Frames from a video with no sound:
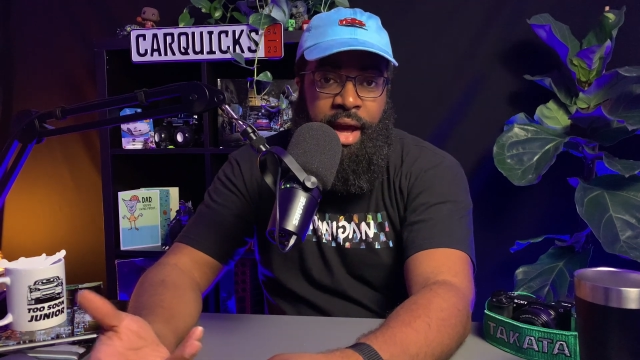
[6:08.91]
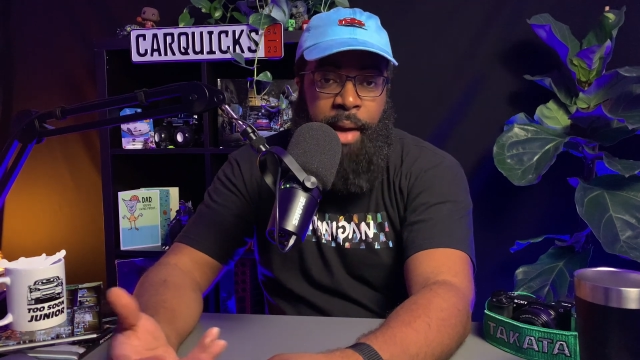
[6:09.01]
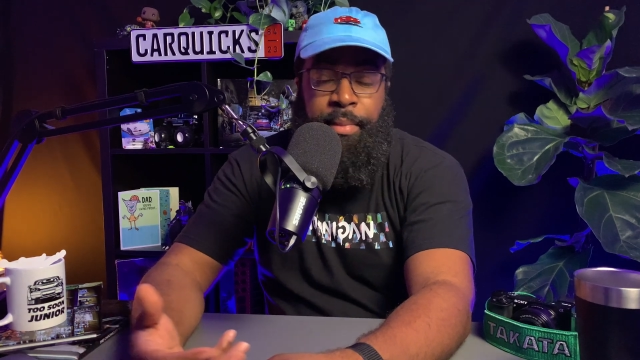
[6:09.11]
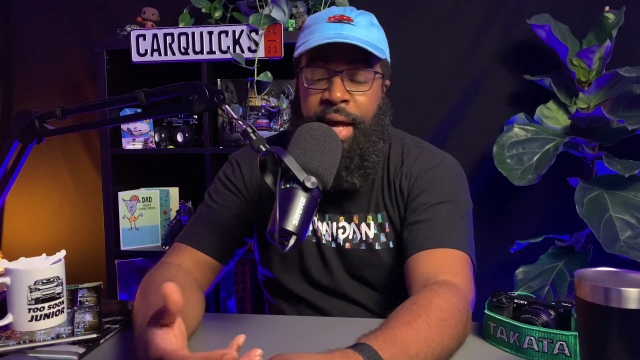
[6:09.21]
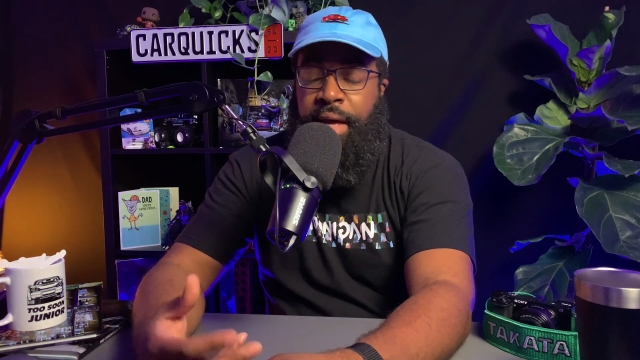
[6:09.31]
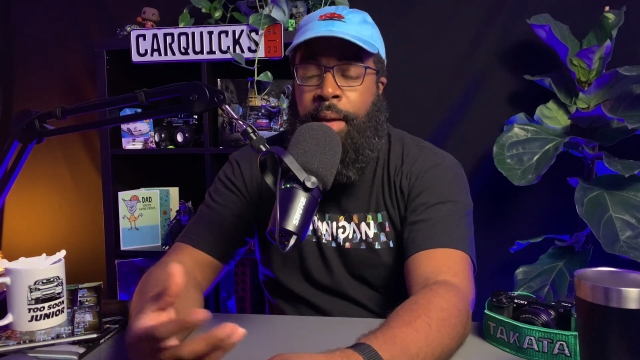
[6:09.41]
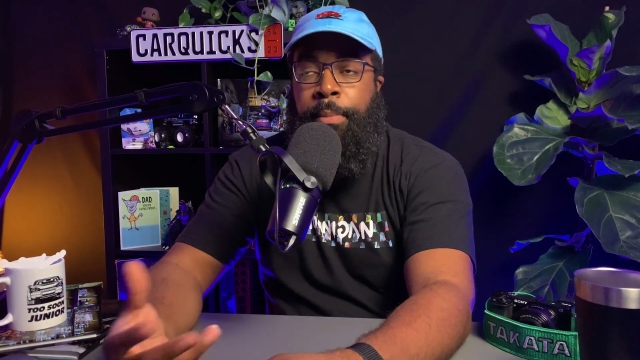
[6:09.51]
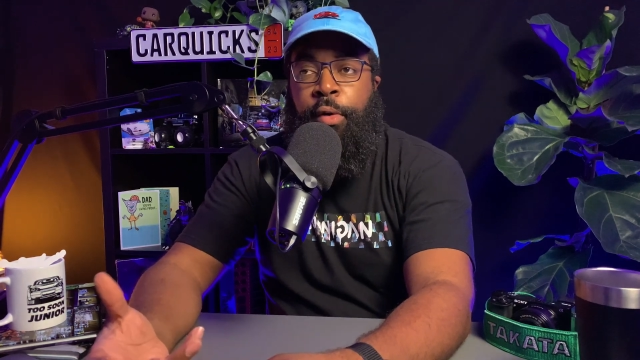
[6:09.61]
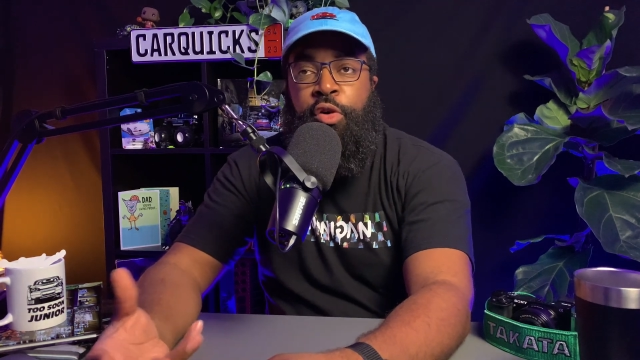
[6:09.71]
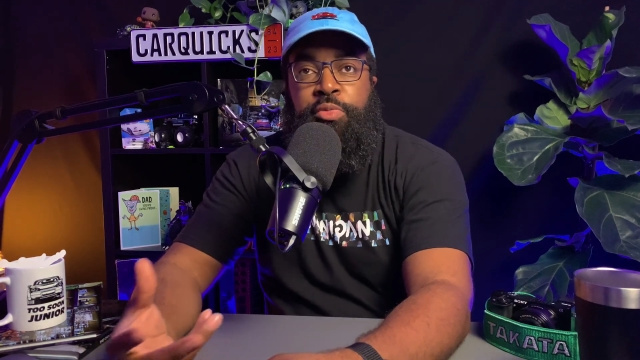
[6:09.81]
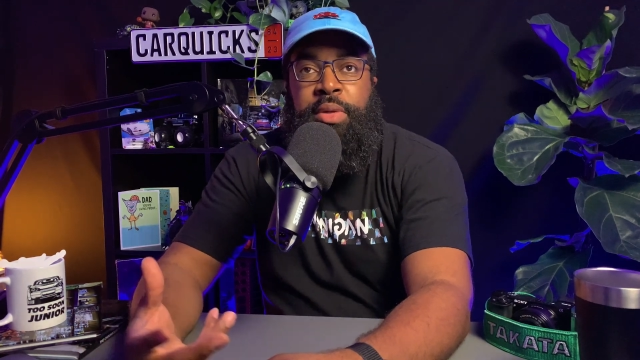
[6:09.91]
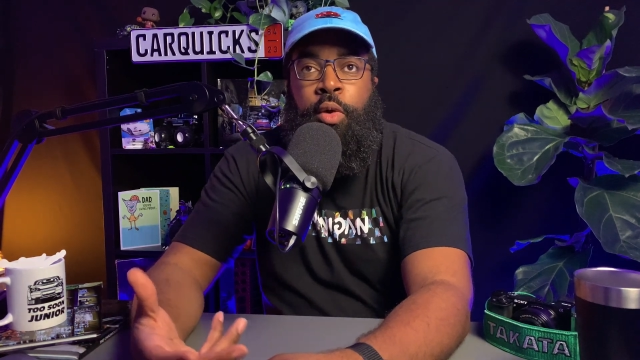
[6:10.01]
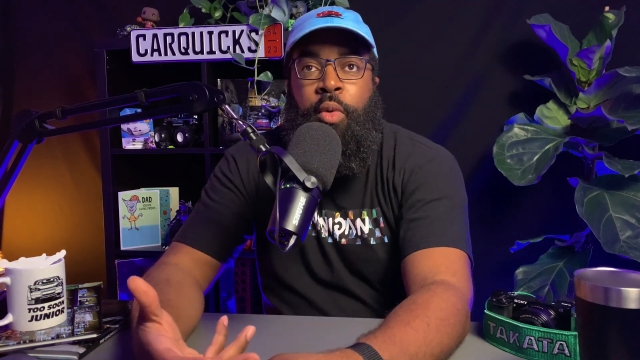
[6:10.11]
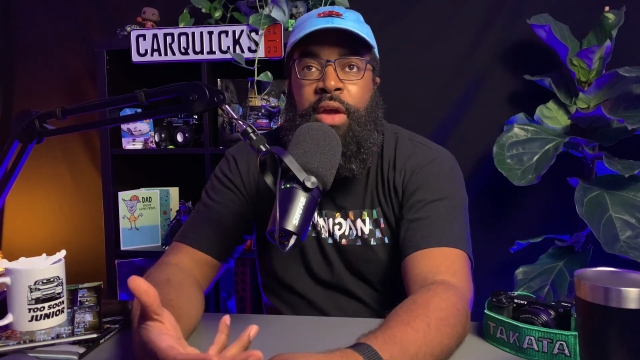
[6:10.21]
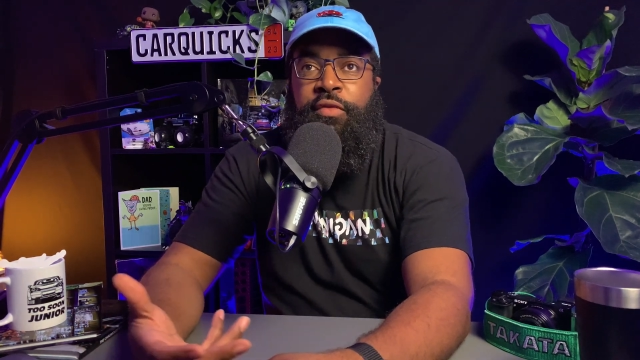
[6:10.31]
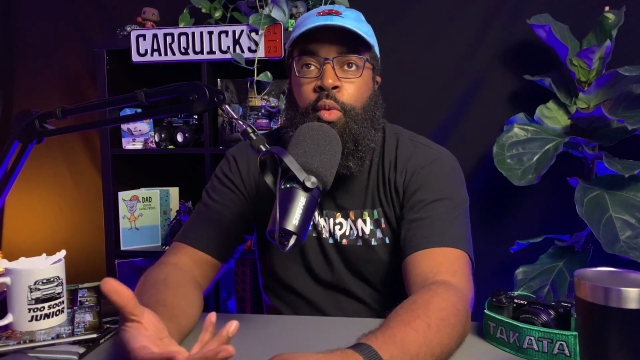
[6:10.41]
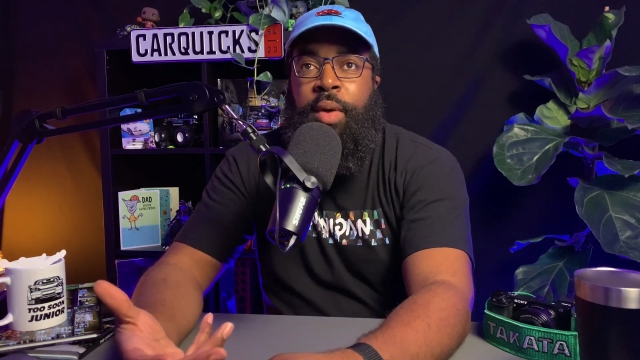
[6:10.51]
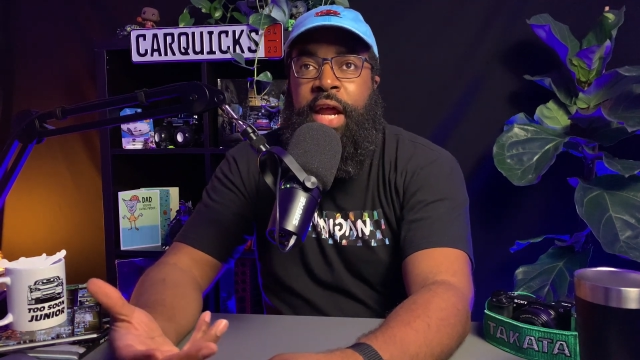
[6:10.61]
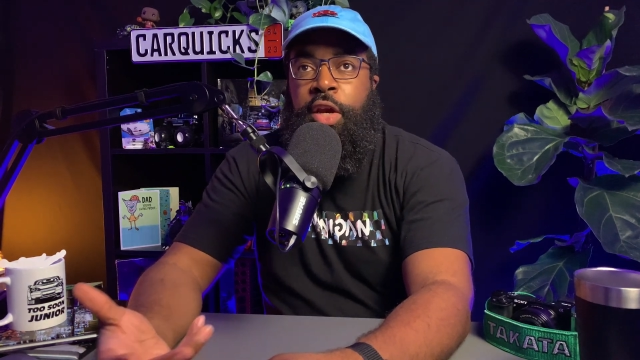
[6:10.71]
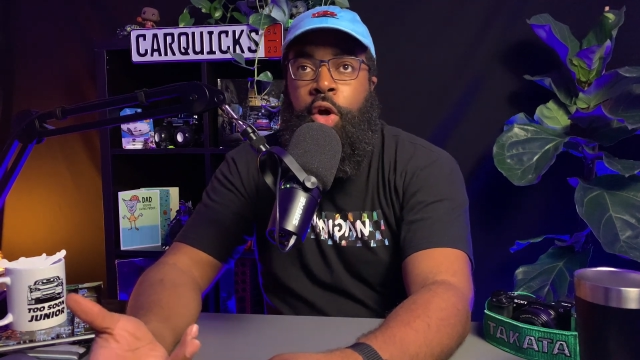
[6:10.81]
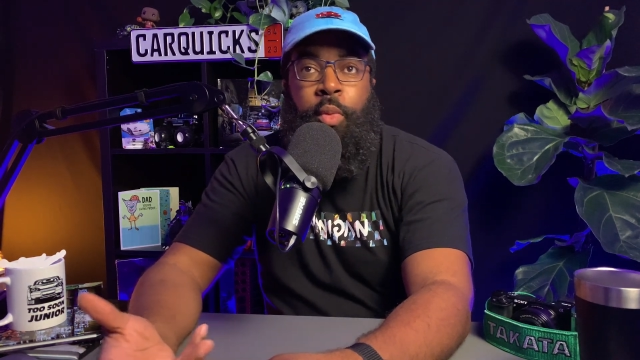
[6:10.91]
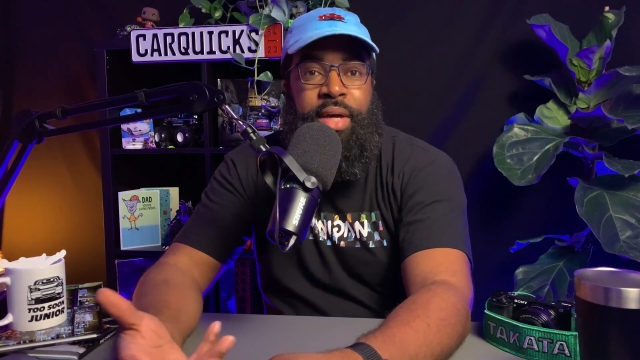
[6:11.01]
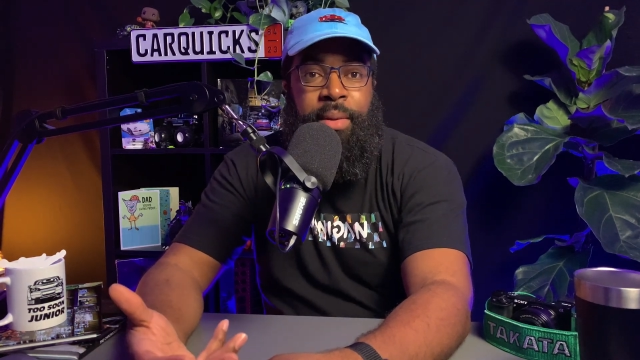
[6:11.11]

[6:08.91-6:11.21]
I'm like, it blows me away for what I know it